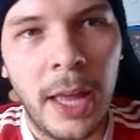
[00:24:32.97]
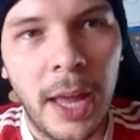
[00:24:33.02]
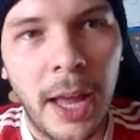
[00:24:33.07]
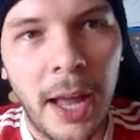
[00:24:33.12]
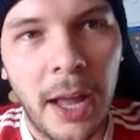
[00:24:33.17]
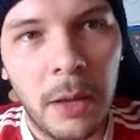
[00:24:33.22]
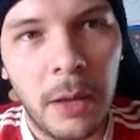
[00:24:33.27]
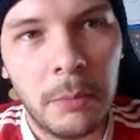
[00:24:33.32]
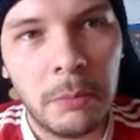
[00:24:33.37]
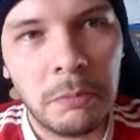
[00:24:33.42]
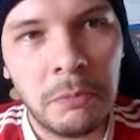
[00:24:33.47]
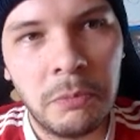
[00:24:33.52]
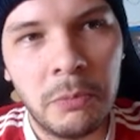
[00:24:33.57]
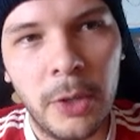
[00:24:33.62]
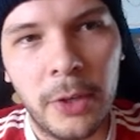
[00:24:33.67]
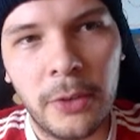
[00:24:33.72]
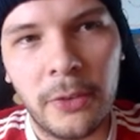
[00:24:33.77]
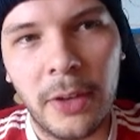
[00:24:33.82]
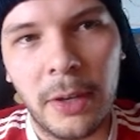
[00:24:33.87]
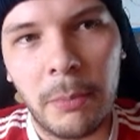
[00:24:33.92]

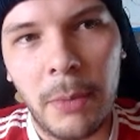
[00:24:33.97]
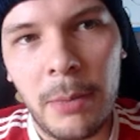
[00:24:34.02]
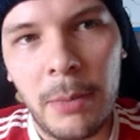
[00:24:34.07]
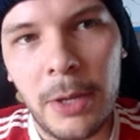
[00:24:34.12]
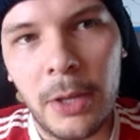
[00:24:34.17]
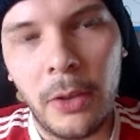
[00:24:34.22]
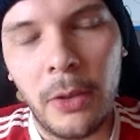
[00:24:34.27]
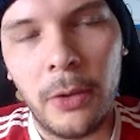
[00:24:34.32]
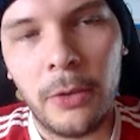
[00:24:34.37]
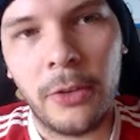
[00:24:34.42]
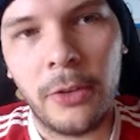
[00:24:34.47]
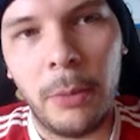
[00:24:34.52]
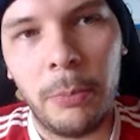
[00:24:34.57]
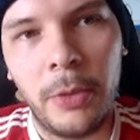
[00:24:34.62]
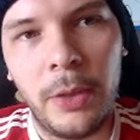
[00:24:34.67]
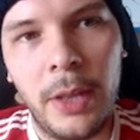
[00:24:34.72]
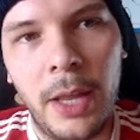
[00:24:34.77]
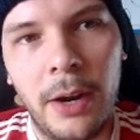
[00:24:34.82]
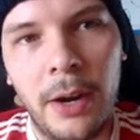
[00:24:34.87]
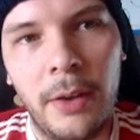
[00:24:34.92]
Looks like maybe a little
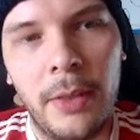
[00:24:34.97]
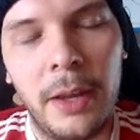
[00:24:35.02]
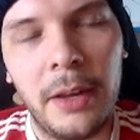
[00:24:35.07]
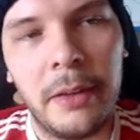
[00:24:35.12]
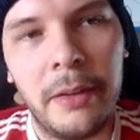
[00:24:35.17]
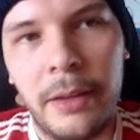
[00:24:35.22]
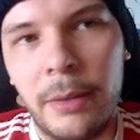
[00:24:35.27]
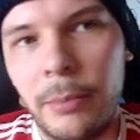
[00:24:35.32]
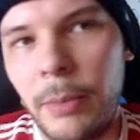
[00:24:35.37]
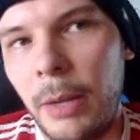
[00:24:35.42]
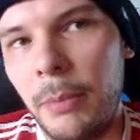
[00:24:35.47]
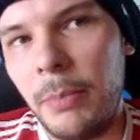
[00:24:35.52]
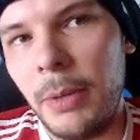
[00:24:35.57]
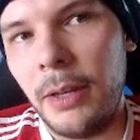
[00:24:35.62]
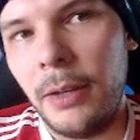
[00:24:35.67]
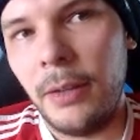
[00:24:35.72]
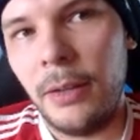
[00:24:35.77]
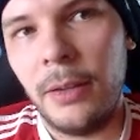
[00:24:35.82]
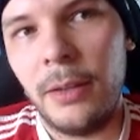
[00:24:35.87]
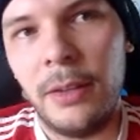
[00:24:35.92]
something there. That might
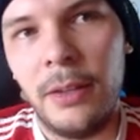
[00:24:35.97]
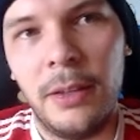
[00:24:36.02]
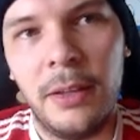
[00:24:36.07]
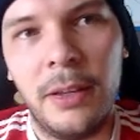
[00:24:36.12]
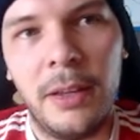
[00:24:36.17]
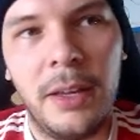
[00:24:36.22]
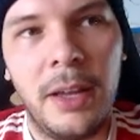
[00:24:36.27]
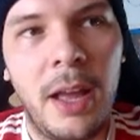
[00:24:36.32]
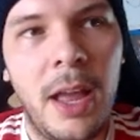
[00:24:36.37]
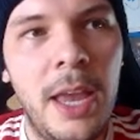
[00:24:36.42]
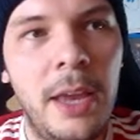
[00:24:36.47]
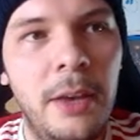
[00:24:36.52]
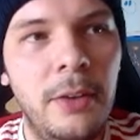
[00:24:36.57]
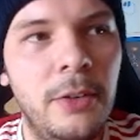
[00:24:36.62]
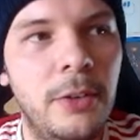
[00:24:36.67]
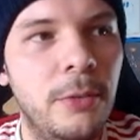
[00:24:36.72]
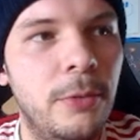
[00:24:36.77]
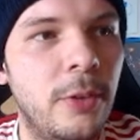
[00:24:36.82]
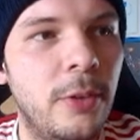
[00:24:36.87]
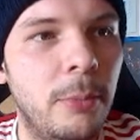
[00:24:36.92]
be a
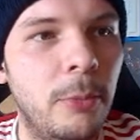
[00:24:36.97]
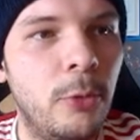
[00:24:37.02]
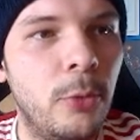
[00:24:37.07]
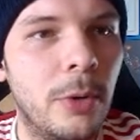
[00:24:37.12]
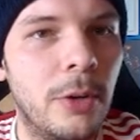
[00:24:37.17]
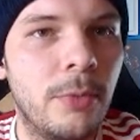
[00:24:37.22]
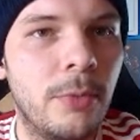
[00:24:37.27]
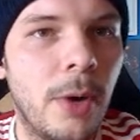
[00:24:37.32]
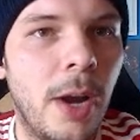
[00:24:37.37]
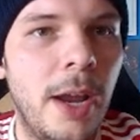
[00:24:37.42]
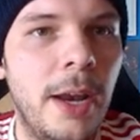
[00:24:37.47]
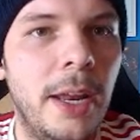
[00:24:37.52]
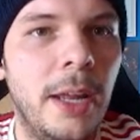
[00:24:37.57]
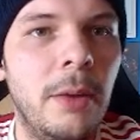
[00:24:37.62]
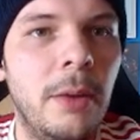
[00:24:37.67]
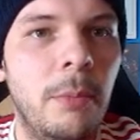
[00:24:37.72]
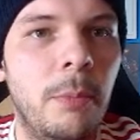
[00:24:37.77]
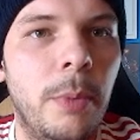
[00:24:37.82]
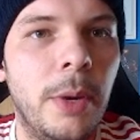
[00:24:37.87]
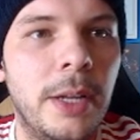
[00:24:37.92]
hint of some sort of
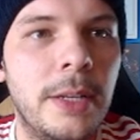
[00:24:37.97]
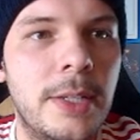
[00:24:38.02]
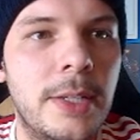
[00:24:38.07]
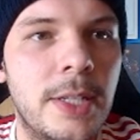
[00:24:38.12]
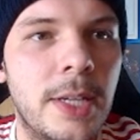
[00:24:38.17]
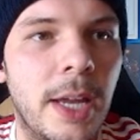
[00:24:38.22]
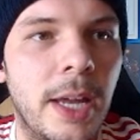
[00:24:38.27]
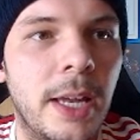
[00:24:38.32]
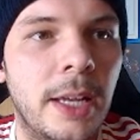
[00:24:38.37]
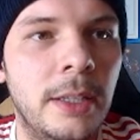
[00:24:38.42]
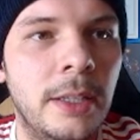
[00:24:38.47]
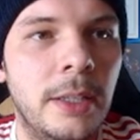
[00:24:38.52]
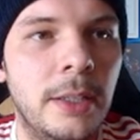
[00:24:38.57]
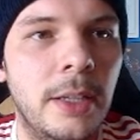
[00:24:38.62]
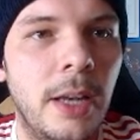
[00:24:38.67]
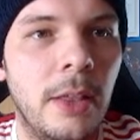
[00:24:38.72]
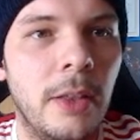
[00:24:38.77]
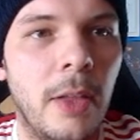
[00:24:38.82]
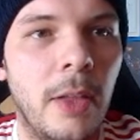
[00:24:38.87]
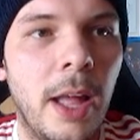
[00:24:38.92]
writing, but
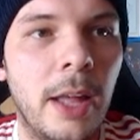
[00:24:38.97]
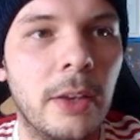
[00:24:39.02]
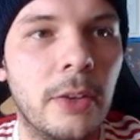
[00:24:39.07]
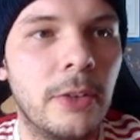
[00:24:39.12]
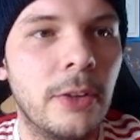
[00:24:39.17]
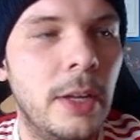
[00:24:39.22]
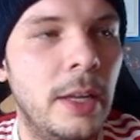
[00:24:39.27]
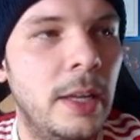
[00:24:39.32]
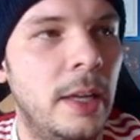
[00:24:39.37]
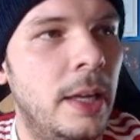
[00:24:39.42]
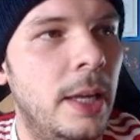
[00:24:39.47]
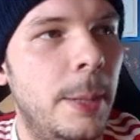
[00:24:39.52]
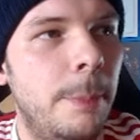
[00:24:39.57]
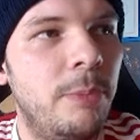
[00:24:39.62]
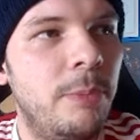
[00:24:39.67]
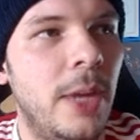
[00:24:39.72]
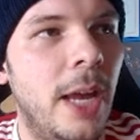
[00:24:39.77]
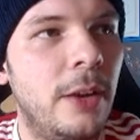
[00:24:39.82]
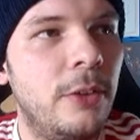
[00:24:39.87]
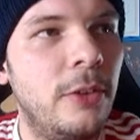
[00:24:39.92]
nonetheless,
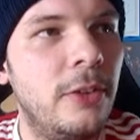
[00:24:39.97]
yeah,